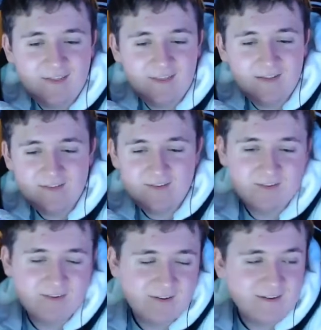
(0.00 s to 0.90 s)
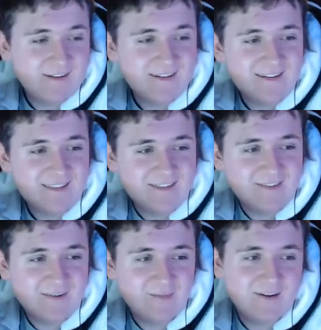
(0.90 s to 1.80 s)
That's too good.
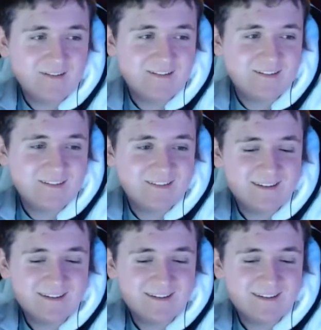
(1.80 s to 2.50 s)
That's too precious.